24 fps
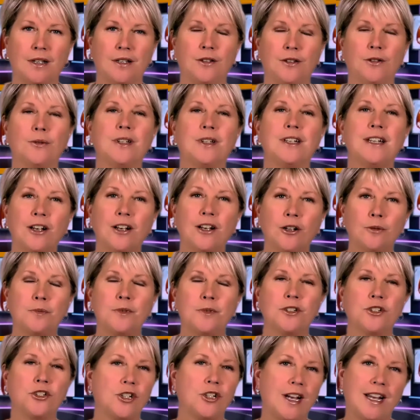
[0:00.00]
you can help
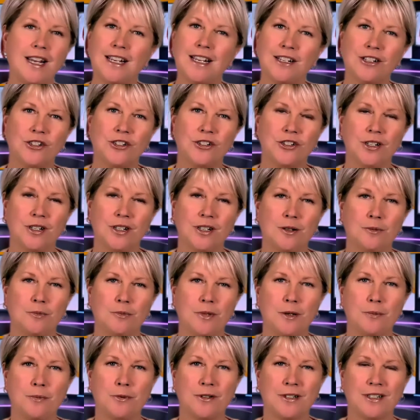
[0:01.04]
to change
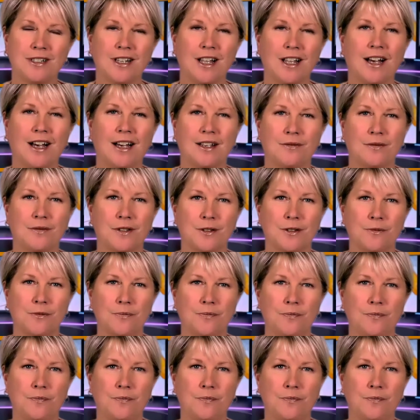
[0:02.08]
people's lives.